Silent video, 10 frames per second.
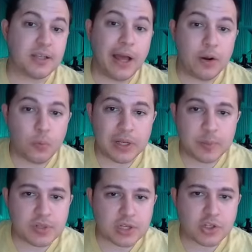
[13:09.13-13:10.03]
had a winning
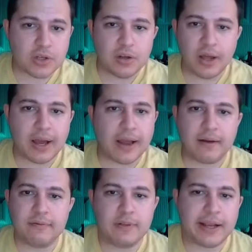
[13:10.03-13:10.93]
position.
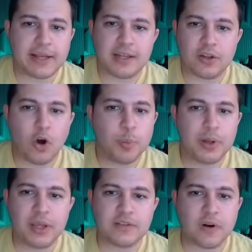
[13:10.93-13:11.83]
Like I said, the
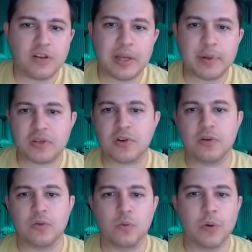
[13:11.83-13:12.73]
opening, as far as I'm
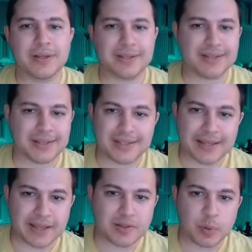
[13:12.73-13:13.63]
concerned, was a
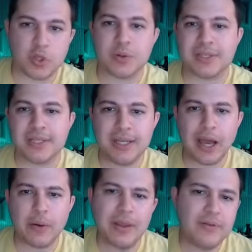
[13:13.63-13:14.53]
success. But you can see
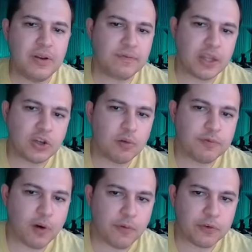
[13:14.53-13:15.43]
how even if they don't
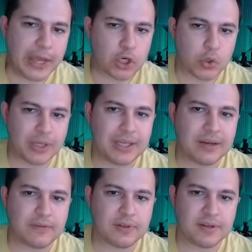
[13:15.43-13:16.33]
fall for that Greek
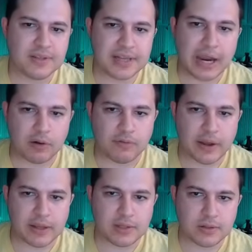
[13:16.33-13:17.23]
gift
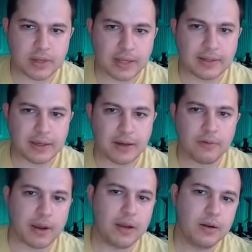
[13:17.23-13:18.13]
sacrifice idea,
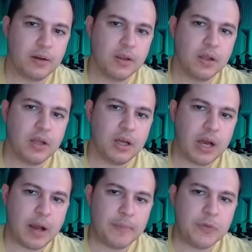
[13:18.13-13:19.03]
right?
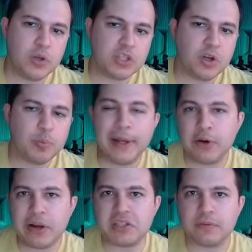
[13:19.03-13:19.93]
You can still play
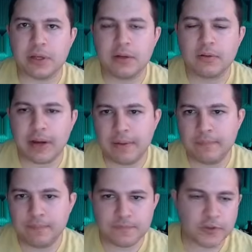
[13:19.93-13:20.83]
aggressively, right?
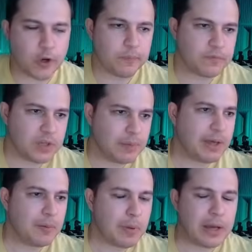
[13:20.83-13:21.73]
So keep
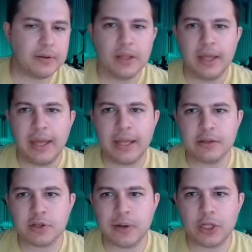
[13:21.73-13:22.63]
that in mind. And
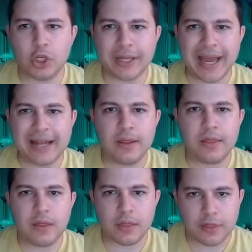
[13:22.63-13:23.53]
let's go ahead and look at
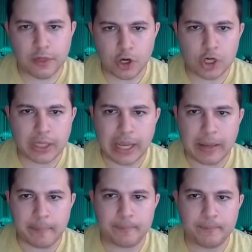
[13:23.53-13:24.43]
the third game.